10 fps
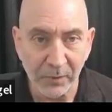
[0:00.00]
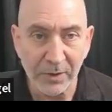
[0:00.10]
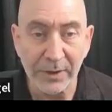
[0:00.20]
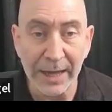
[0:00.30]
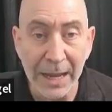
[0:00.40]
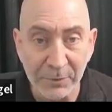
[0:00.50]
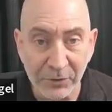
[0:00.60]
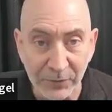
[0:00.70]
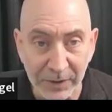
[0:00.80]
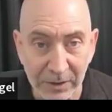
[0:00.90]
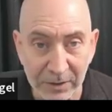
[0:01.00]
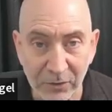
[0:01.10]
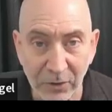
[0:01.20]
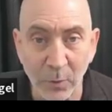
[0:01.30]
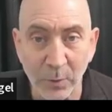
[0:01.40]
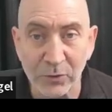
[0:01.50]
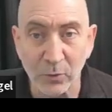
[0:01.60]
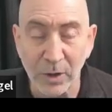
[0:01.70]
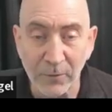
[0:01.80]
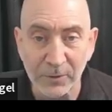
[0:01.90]
The atmosphere is always
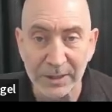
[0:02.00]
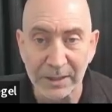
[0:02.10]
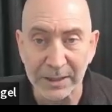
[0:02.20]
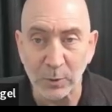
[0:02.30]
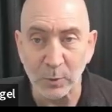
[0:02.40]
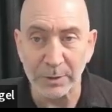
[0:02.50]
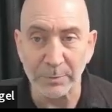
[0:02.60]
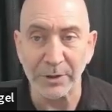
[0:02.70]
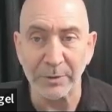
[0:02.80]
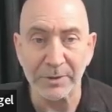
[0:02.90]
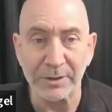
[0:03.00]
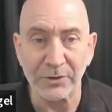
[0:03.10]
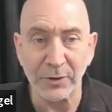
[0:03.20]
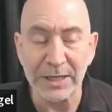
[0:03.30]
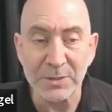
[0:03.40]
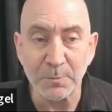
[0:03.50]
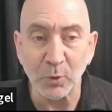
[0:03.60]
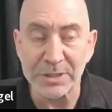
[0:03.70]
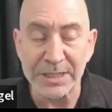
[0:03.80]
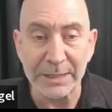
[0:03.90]
roughly at equilibrium. It
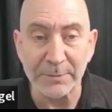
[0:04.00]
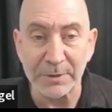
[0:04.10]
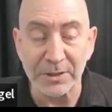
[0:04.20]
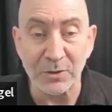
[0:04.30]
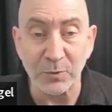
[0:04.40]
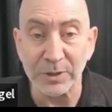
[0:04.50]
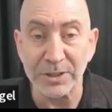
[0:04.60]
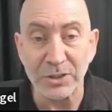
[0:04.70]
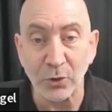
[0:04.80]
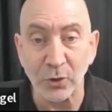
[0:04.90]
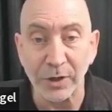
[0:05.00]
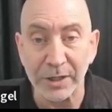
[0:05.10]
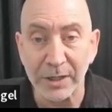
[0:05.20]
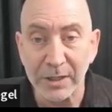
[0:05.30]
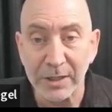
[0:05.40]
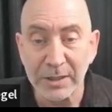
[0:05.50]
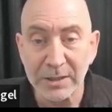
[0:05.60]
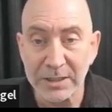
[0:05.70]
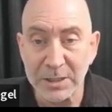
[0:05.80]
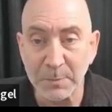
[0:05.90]
transports heat but doesn't really store it.
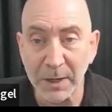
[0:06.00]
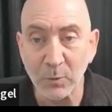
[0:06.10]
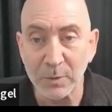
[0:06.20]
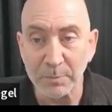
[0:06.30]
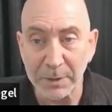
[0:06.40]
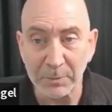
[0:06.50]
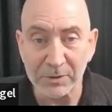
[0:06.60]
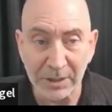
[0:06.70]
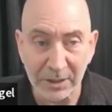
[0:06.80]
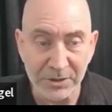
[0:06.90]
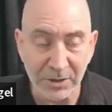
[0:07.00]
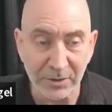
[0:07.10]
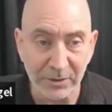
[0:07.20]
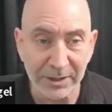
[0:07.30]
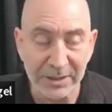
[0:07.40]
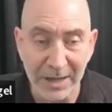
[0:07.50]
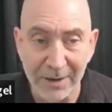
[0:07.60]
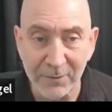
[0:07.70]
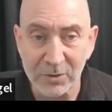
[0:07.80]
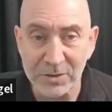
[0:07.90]
Despite what people tell each other in
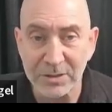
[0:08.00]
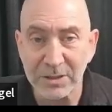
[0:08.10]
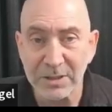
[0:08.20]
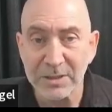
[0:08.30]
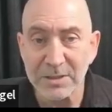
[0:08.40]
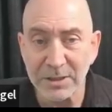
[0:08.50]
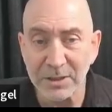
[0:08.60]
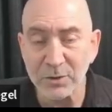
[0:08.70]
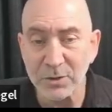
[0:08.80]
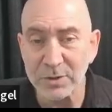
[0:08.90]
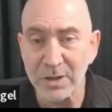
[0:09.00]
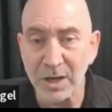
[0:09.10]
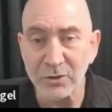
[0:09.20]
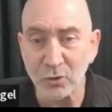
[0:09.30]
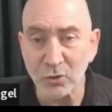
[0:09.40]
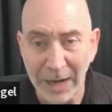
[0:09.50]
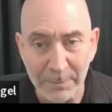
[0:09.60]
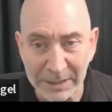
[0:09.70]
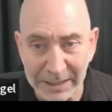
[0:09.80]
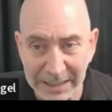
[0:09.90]
Davos, CO2 is not
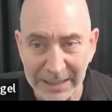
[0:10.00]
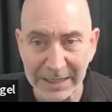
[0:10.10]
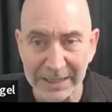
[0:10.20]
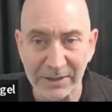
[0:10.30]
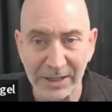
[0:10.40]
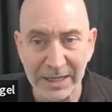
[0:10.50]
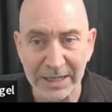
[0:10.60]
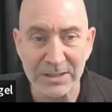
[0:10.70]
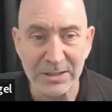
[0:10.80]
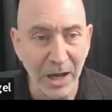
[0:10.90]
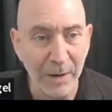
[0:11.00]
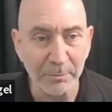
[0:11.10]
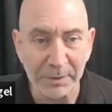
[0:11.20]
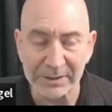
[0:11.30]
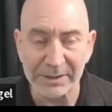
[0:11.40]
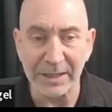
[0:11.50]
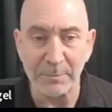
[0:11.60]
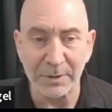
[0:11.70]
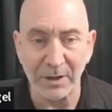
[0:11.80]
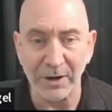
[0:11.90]
trapping heat and heat is not building
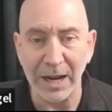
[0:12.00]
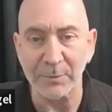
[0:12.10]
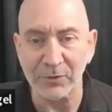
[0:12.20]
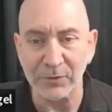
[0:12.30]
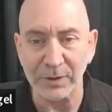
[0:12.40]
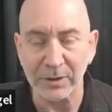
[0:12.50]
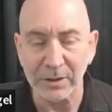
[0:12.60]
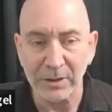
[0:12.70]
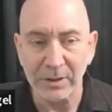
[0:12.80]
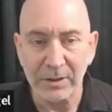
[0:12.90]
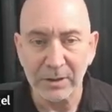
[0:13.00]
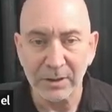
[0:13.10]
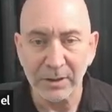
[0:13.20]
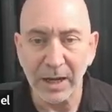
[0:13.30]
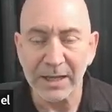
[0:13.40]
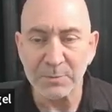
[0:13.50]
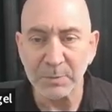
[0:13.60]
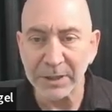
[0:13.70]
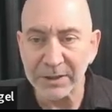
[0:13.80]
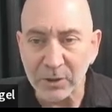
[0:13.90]
up in our atmosphere. I
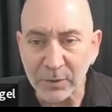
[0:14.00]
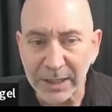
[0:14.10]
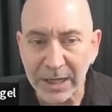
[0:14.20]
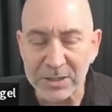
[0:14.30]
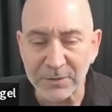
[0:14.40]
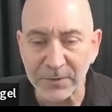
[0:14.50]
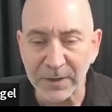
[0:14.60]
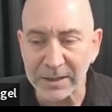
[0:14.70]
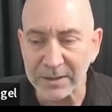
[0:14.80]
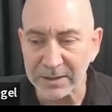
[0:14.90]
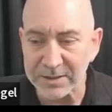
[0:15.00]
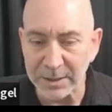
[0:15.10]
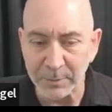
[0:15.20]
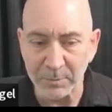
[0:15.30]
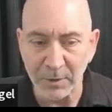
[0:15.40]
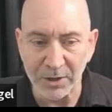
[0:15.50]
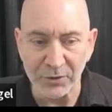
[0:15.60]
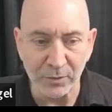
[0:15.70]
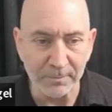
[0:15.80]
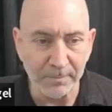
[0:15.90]
explain the greenhouse effect in a separate module.